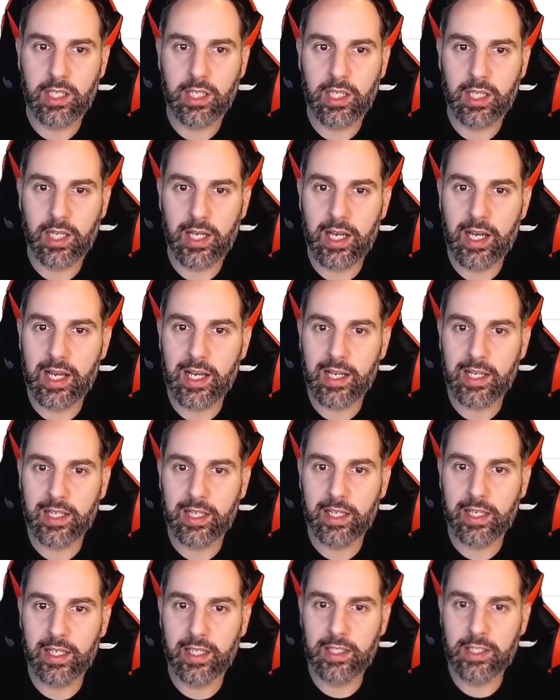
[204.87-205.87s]
a
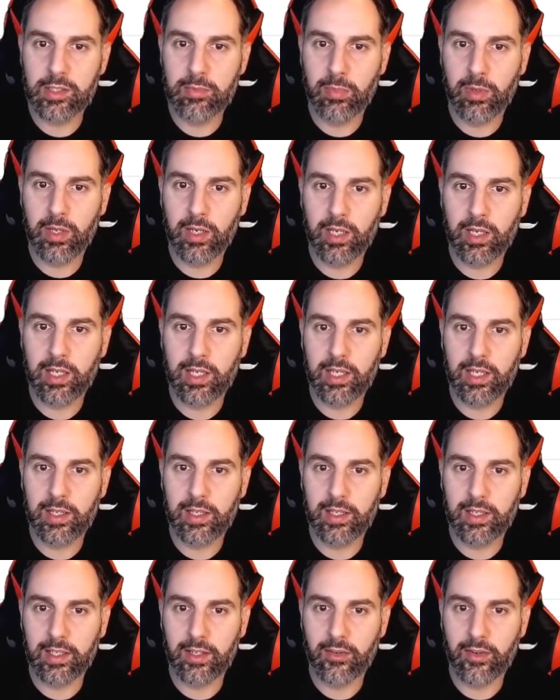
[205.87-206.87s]
eligible
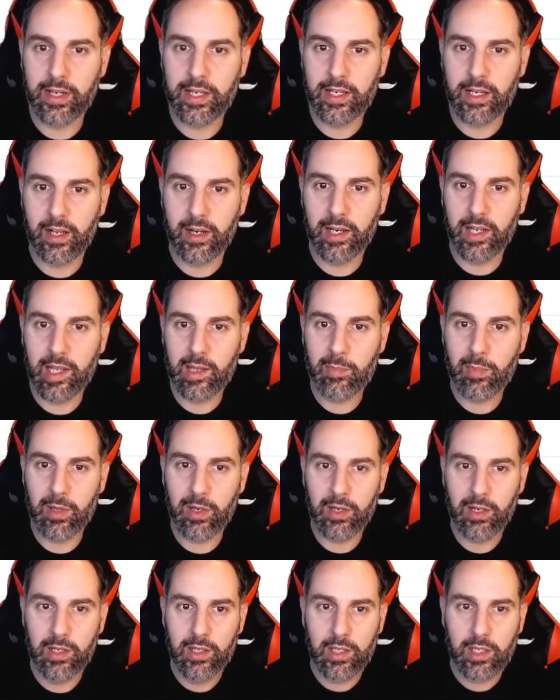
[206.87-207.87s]
green
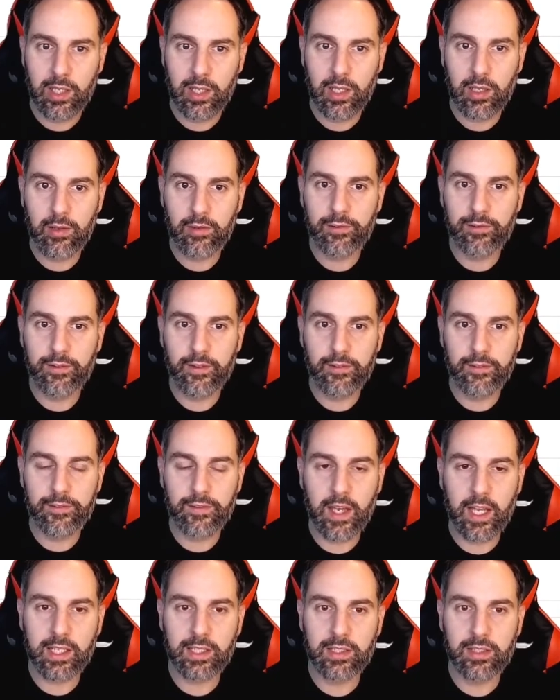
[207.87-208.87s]
label if in
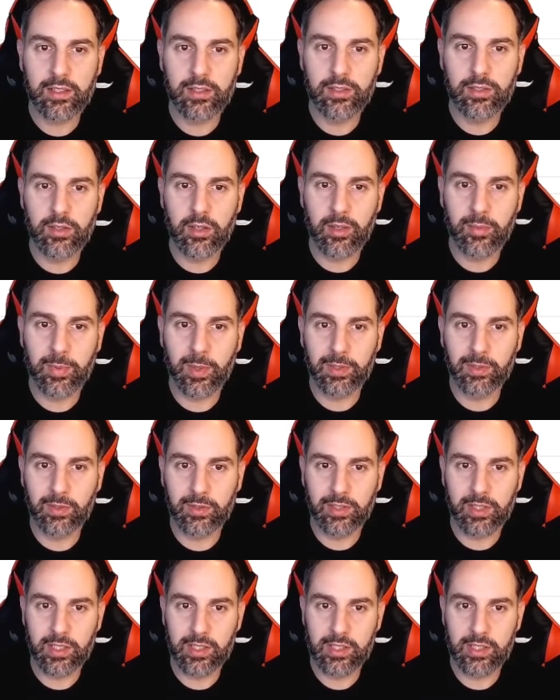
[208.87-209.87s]
fact your
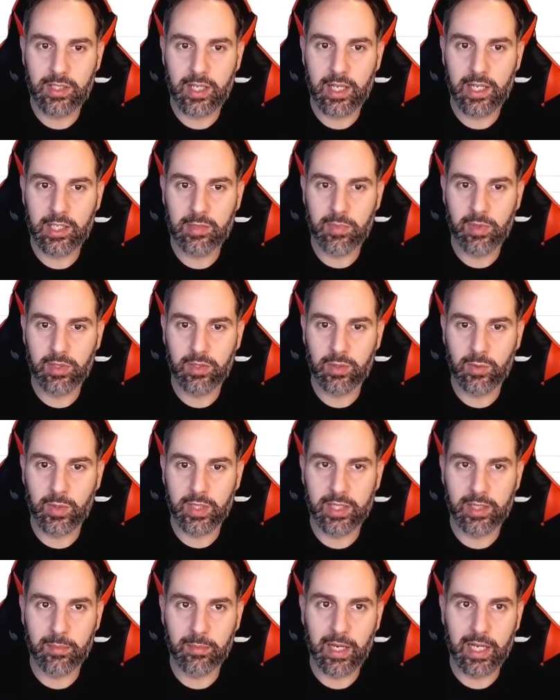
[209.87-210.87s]
product is eligible to
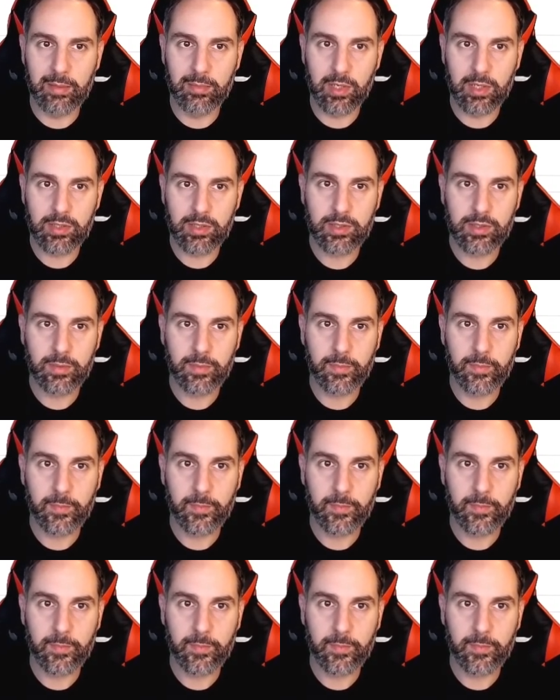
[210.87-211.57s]
win the Buy Box.